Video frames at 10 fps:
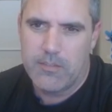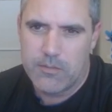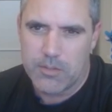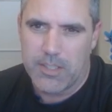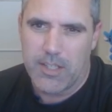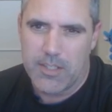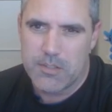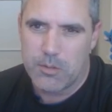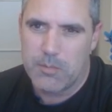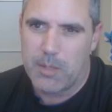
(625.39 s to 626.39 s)
So again, I
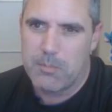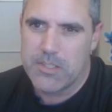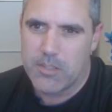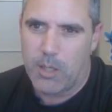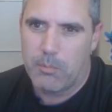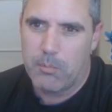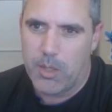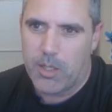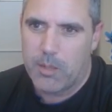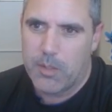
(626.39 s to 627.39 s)
assume that means top and
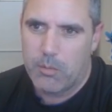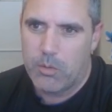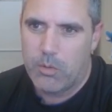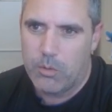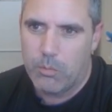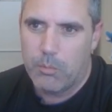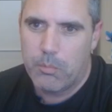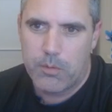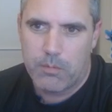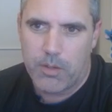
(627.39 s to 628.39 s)
bottom. That will hold
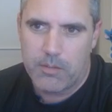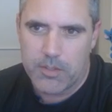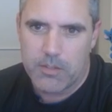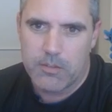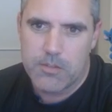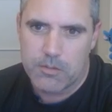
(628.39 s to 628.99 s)
1.5 liters.